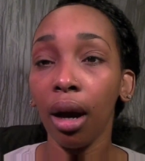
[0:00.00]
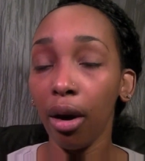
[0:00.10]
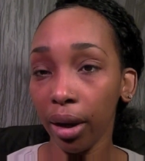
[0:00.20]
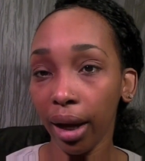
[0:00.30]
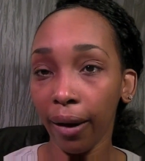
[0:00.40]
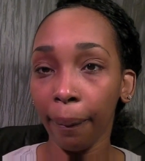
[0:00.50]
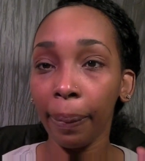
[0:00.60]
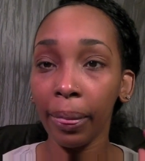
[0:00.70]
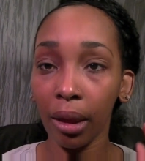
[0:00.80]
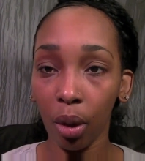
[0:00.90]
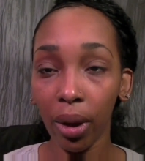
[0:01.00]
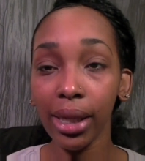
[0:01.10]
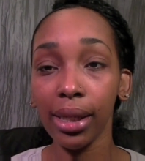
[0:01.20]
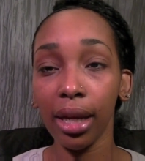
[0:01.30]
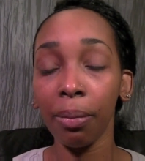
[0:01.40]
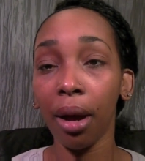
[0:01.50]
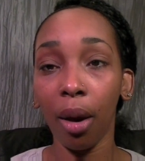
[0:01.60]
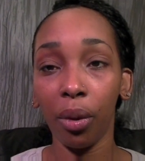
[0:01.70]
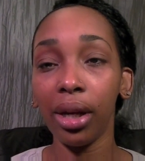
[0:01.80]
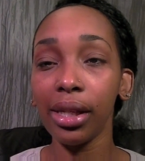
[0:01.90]
Okay, quick tip,
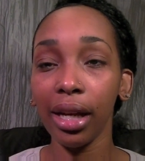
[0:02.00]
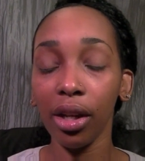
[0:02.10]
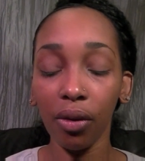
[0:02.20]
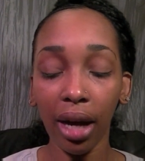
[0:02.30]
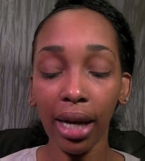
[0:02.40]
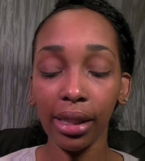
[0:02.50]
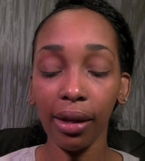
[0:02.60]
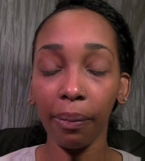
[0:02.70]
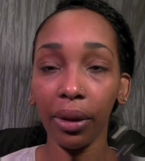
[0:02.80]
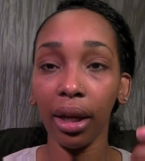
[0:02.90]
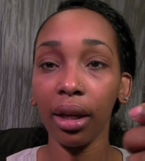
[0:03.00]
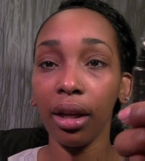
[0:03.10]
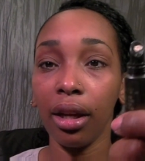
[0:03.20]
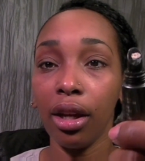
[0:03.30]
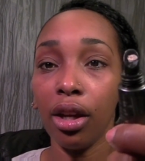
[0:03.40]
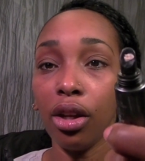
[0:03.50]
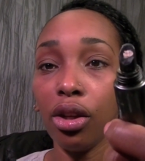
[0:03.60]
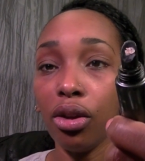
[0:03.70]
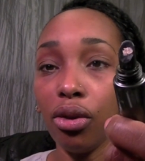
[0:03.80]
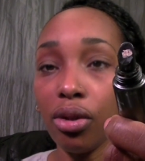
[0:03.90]
I want to tell you guys something.
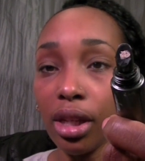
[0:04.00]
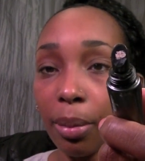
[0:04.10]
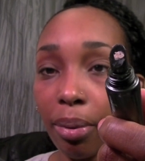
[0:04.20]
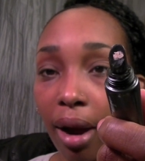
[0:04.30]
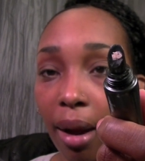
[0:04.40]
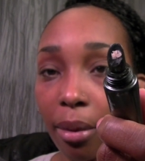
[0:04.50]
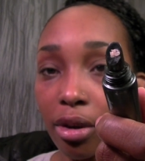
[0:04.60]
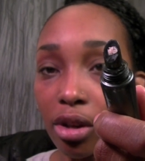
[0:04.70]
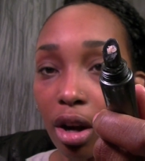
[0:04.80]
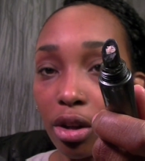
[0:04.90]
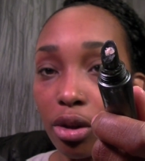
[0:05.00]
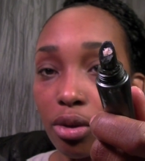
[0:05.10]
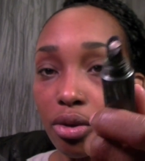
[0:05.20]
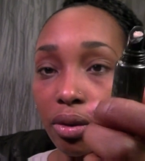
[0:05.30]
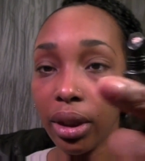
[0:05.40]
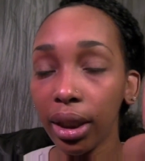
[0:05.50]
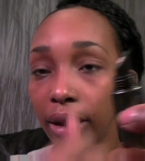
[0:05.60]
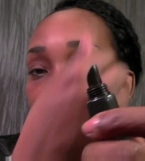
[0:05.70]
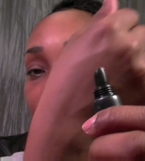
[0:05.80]
You see, primers are usually